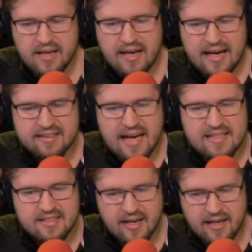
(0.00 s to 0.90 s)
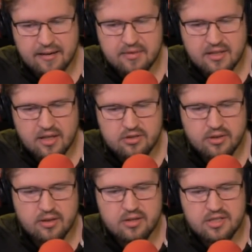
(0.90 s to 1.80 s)
At that time, the country
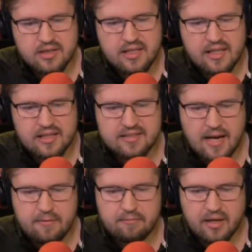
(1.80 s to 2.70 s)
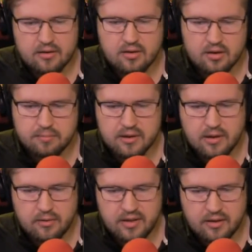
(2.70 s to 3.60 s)
urgently needed a type of metal called
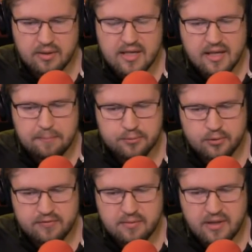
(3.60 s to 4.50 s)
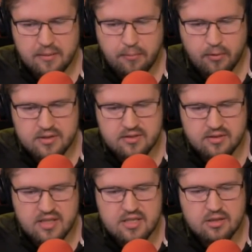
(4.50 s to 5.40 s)
polonium. It proved to be an important
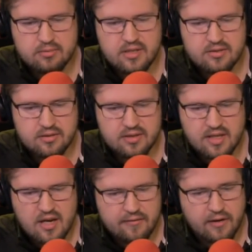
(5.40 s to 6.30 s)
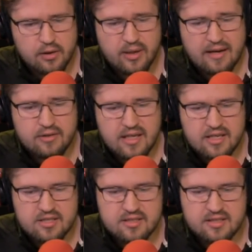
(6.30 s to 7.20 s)
strategic resource. Following every
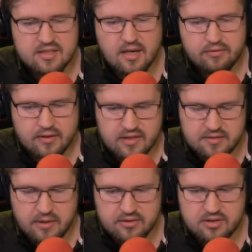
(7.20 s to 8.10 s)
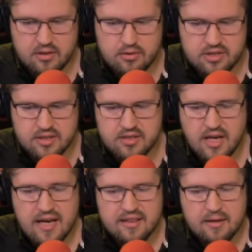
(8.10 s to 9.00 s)
nation's discovery of this metal's usage,
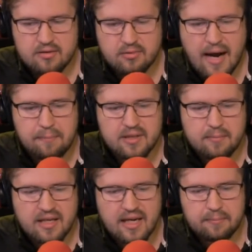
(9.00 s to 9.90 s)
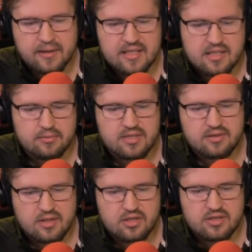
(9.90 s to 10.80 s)
they rapidly began placing
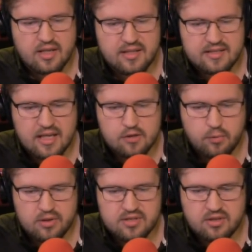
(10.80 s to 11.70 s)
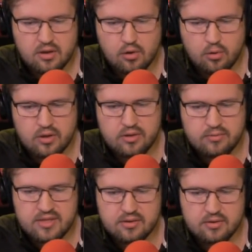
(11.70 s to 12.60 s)
restrictions on its export and started hoarding the
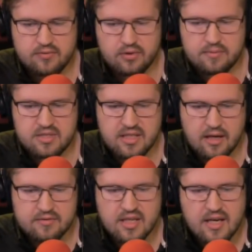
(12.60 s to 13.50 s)
resource for themselves.